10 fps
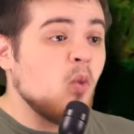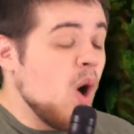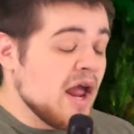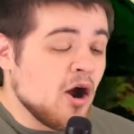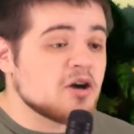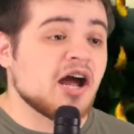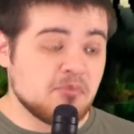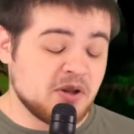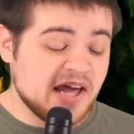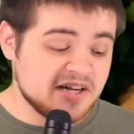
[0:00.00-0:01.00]
why aren't I
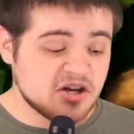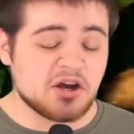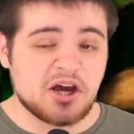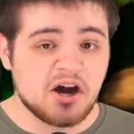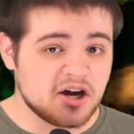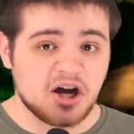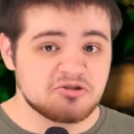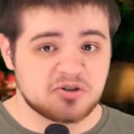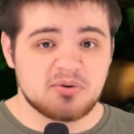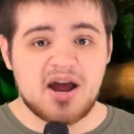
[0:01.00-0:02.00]
playing Donkey Kong
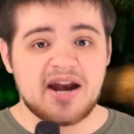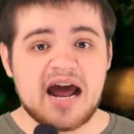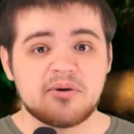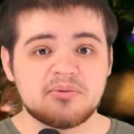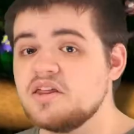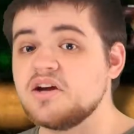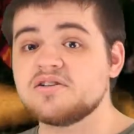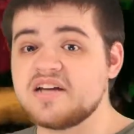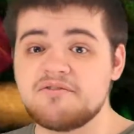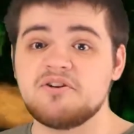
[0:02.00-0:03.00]
Country right now? They're
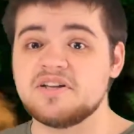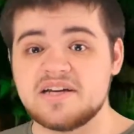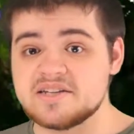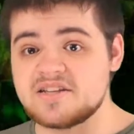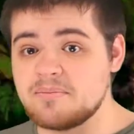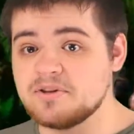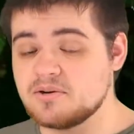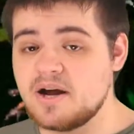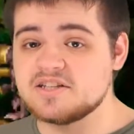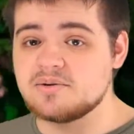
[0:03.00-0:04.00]
definitely a step in
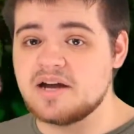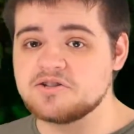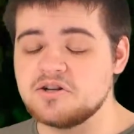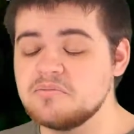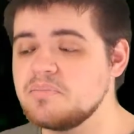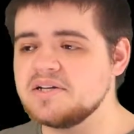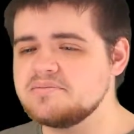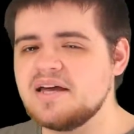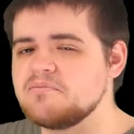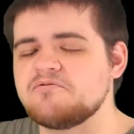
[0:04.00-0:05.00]
the right direction,
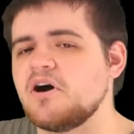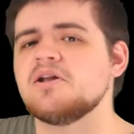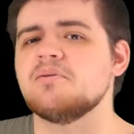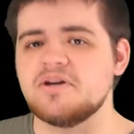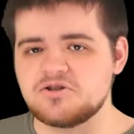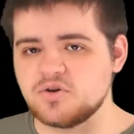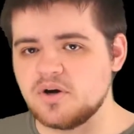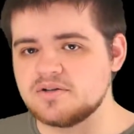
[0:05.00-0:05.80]
but they fall a bit short.